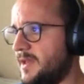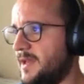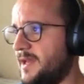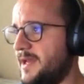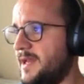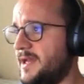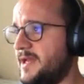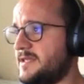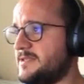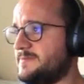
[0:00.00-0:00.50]

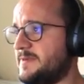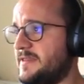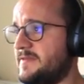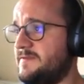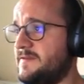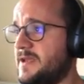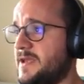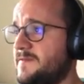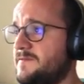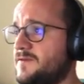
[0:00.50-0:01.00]
Uh,
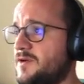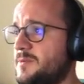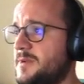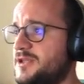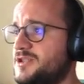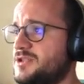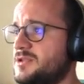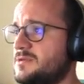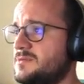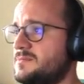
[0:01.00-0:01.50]
specific
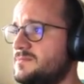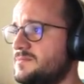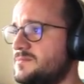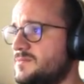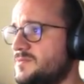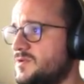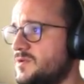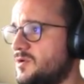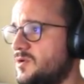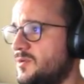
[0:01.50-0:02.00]
information,
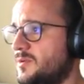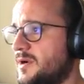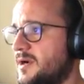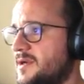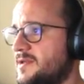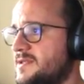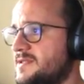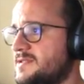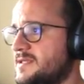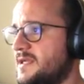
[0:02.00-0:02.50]

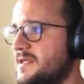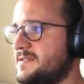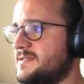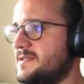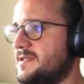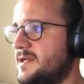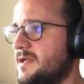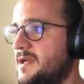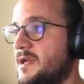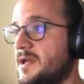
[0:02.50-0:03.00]
Kubernetes
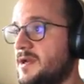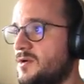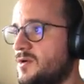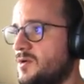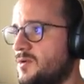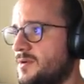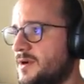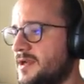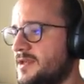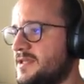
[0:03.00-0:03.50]
cluster, uh,
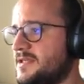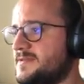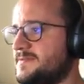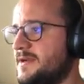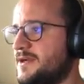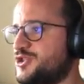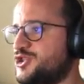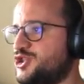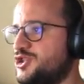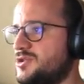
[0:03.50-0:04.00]
Kubernetes
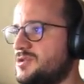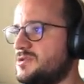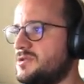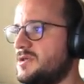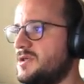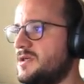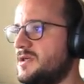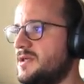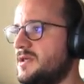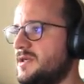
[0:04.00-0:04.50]
version,
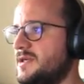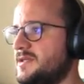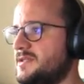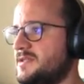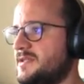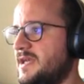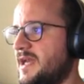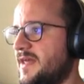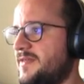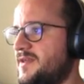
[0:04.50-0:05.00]

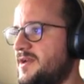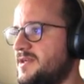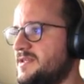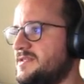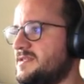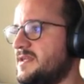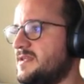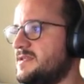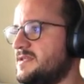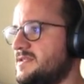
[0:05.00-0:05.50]
the address
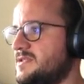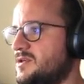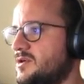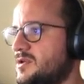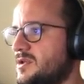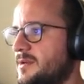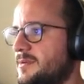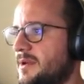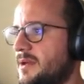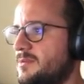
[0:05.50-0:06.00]
that is not
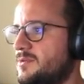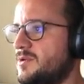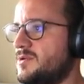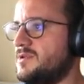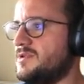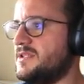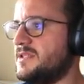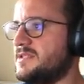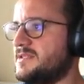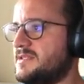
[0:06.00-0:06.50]
available
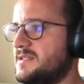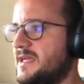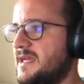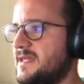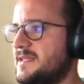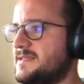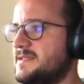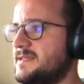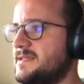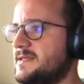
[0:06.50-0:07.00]
just
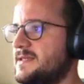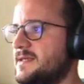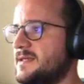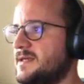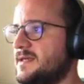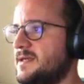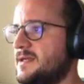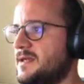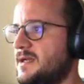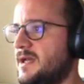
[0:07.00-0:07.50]
yet,
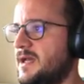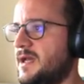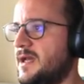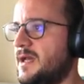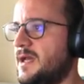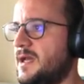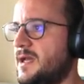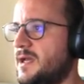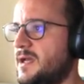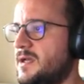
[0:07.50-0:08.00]

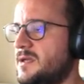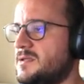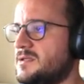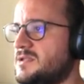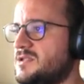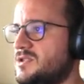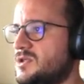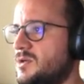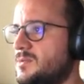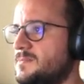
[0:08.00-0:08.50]
uh,
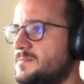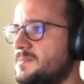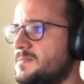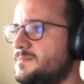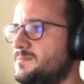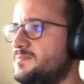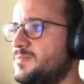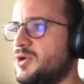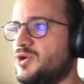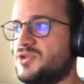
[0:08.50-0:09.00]

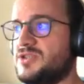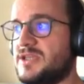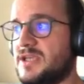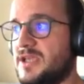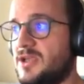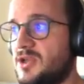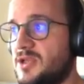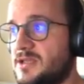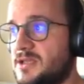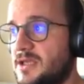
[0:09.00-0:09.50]
some pod
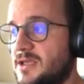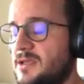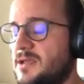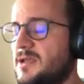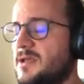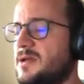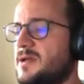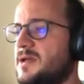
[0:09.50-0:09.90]
security in